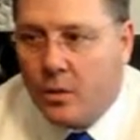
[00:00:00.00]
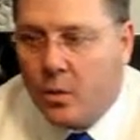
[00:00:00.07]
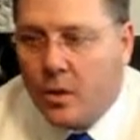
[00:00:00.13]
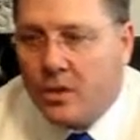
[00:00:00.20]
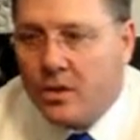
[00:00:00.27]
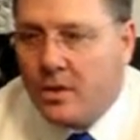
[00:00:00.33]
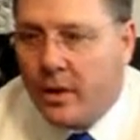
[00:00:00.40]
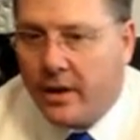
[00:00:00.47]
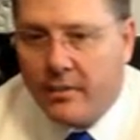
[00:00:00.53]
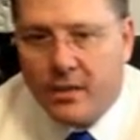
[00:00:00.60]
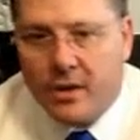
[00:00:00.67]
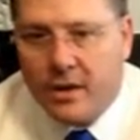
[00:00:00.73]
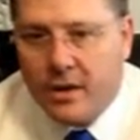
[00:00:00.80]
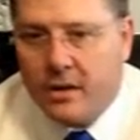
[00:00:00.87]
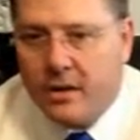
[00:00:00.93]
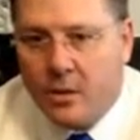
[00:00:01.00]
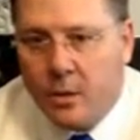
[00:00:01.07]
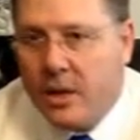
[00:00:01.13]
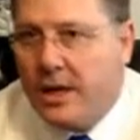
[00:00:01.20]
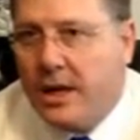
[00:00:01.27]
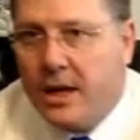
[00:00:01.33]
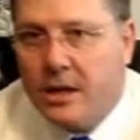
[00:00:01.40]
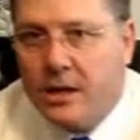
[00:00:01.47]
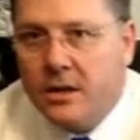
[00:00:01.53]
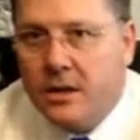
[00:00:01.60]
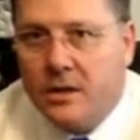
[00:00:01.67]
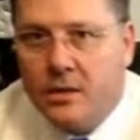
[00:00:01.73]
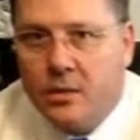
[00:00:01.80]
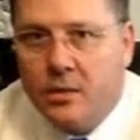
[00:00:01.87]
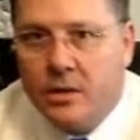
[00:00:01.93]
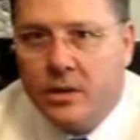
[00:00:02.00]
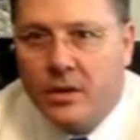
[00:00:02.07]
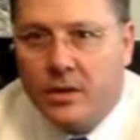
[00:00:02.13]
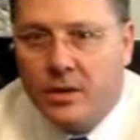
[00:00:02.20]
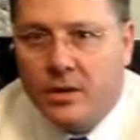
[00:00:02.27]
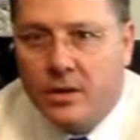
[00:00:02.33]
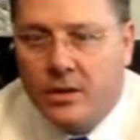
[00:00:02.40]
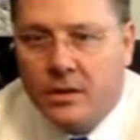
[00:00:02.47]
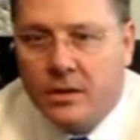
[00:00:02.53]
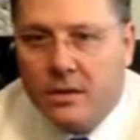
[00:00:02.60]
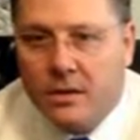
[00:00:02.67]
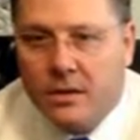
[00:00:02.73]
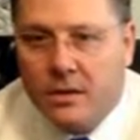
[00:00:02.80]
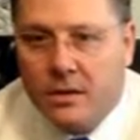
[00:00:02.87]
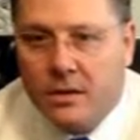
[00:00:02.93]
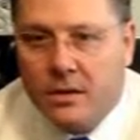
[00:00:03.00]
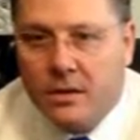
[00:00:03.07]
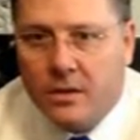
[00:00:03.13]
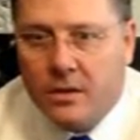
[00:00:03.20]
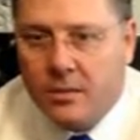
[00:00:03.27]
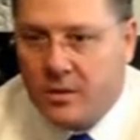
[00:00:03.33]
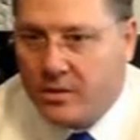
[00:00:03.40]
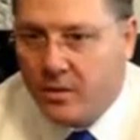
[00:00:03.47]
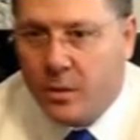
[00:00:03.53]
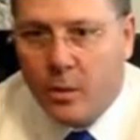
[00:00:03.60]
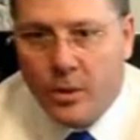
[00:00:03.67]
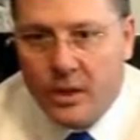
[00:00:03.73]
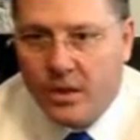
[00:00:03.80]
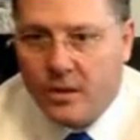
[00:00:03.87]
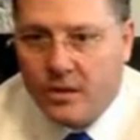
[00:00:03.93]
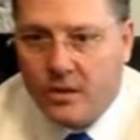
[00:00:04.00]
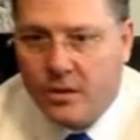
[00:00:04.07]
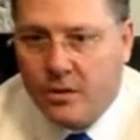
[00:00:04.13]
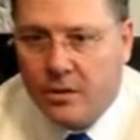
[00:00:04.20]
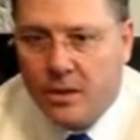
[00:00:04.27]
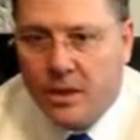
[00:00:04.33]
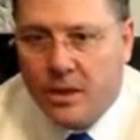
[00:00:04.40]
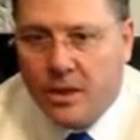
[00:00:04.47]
we'll do everything that we can do within the limits of what we can do.